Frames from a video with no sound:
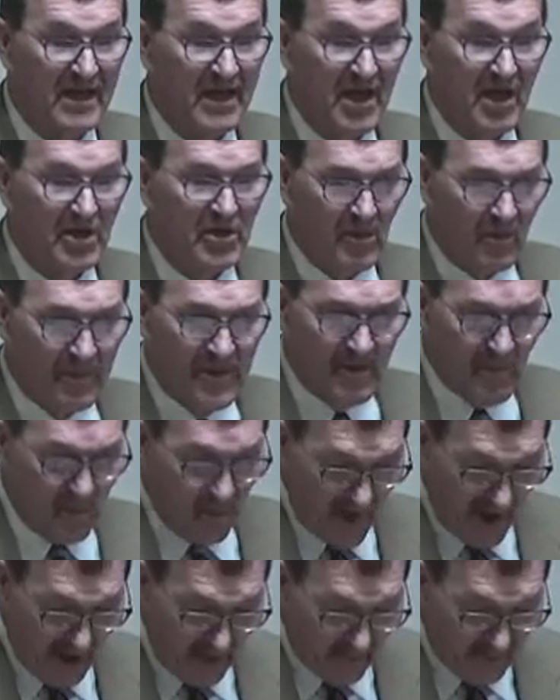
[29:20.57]
You'll be
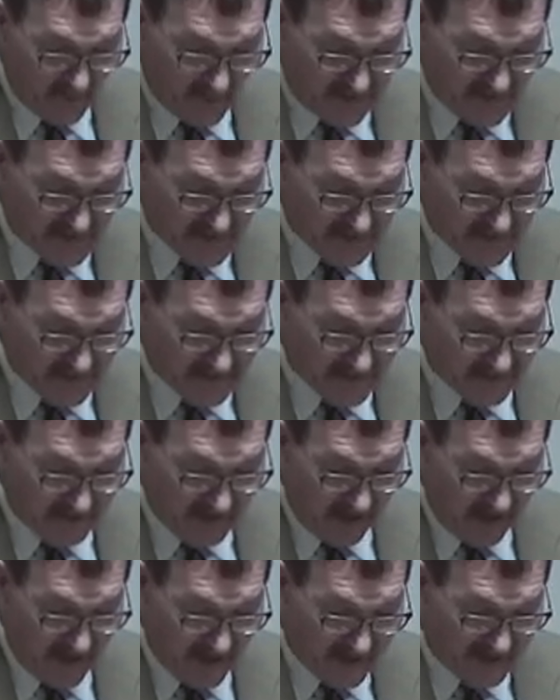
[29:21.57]
well-pleasing to
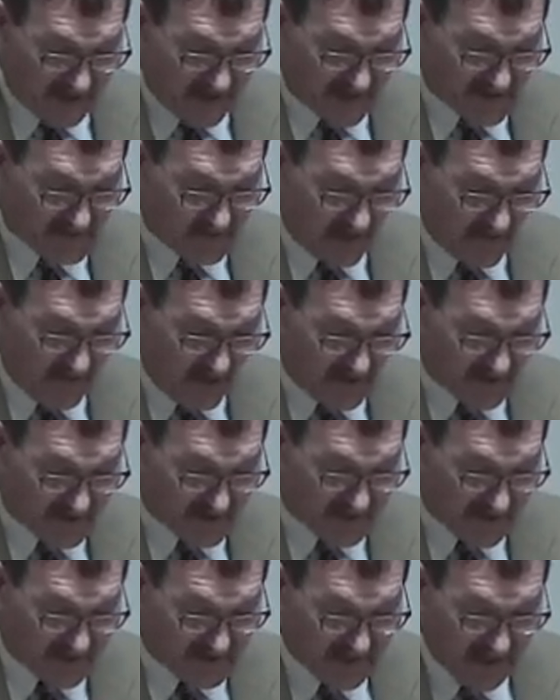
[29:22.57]
God, and that's what Paul
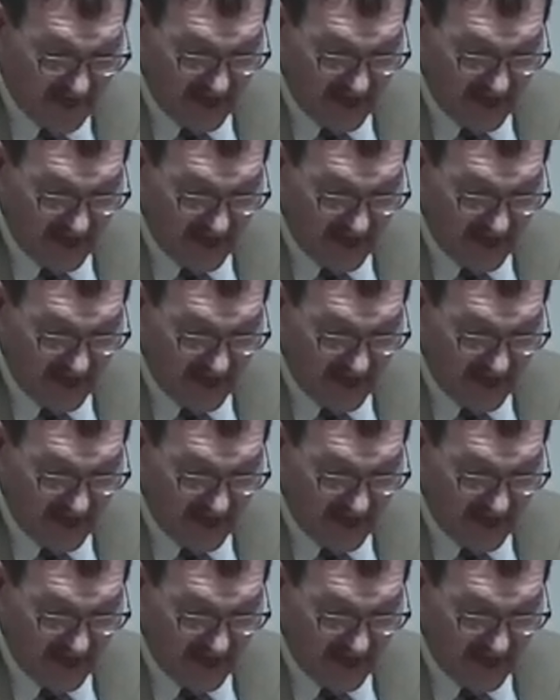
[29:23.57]
says.